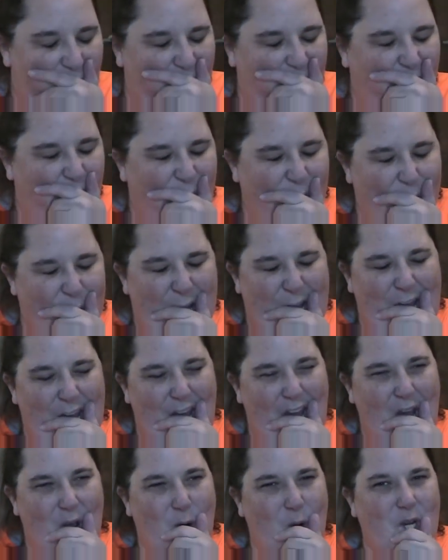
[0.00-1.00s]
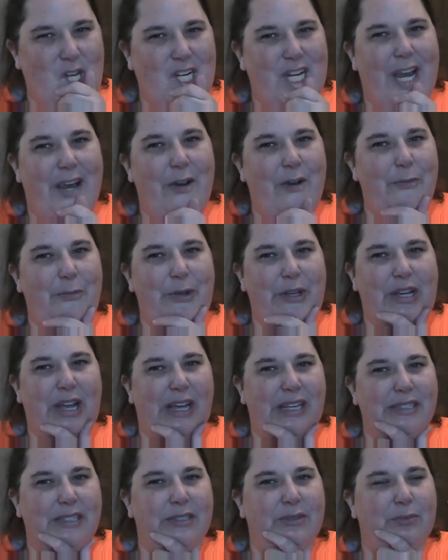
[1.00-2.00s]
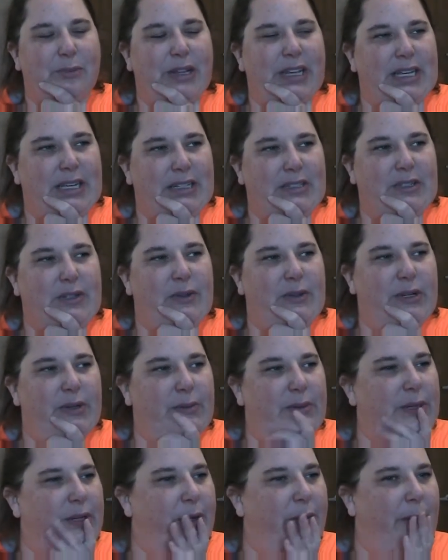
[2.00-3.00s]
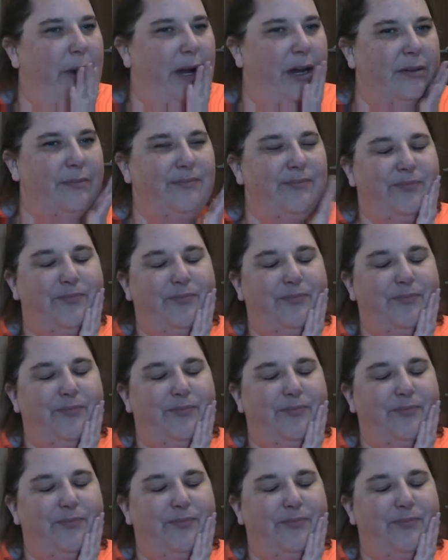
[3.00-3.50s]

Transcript: For me, which I hope you guys this week is doing really well.